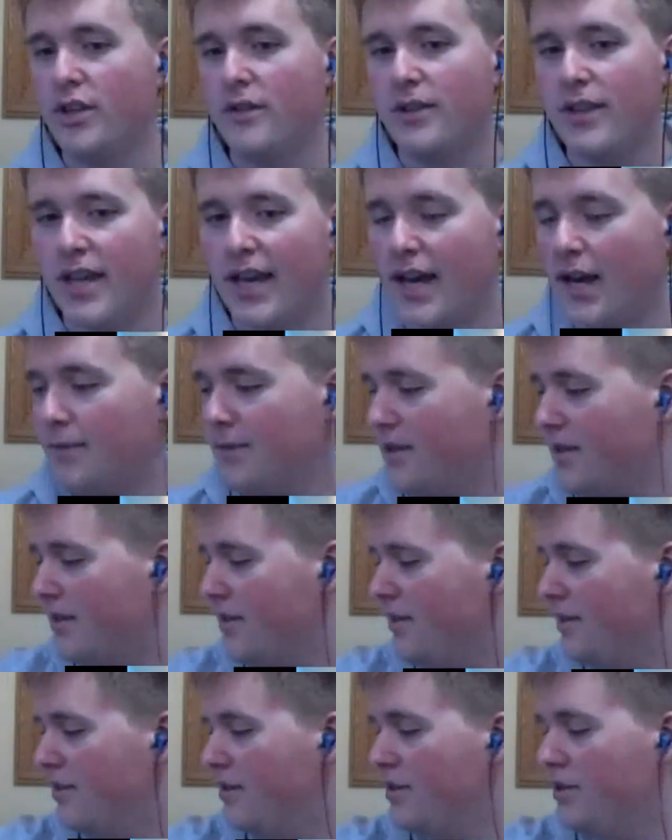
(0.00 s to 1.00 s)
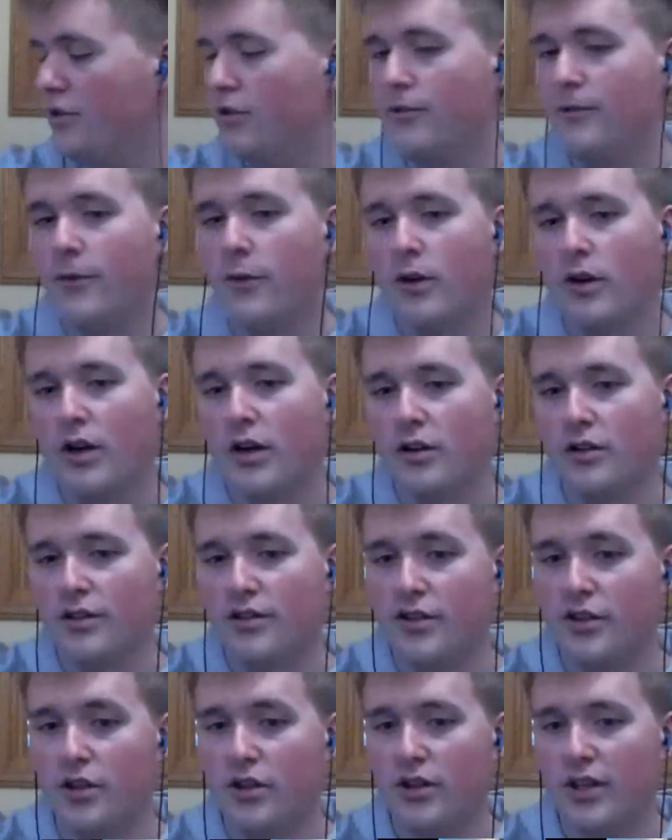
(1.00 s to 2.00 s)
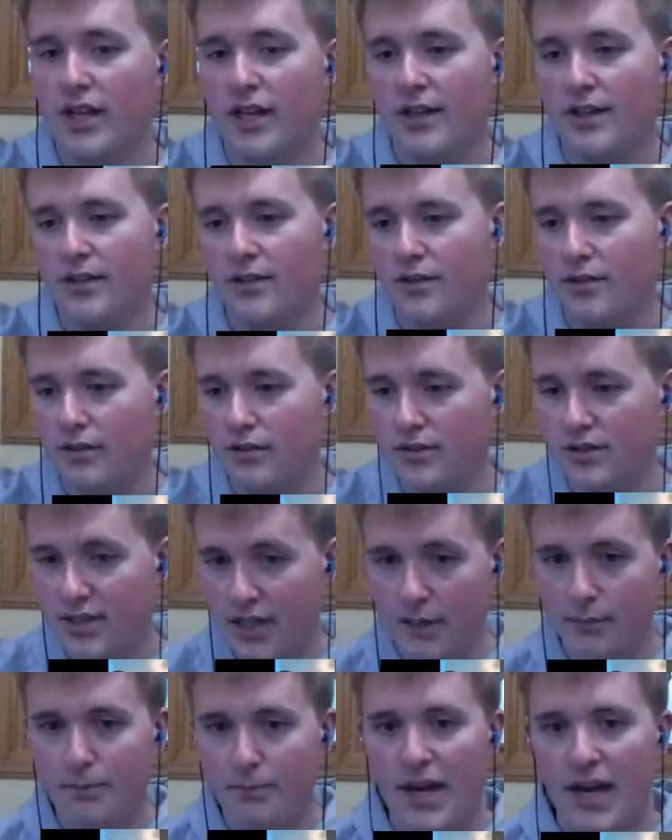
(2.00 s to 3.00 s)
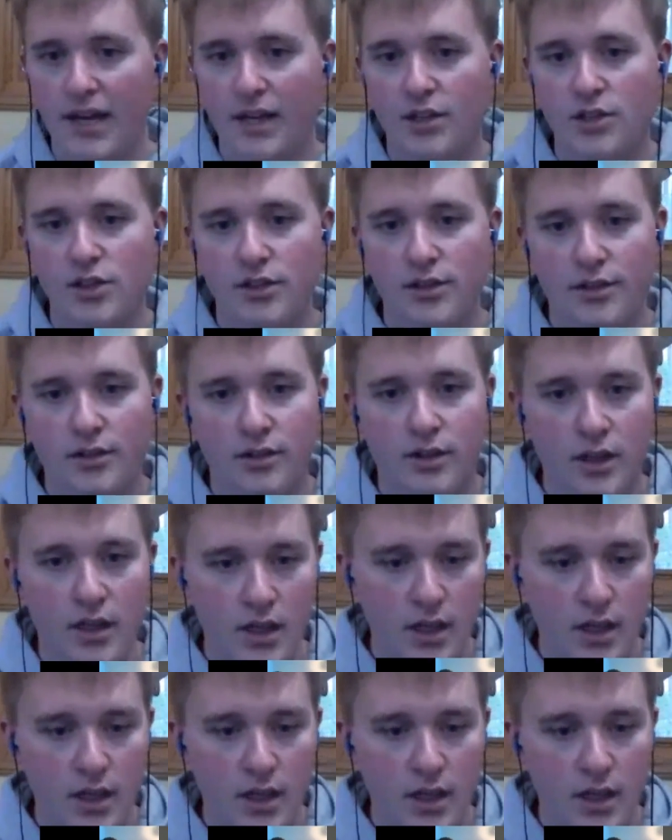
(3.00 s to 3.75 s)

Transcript: of the apps in 1604 are installed as deb packages,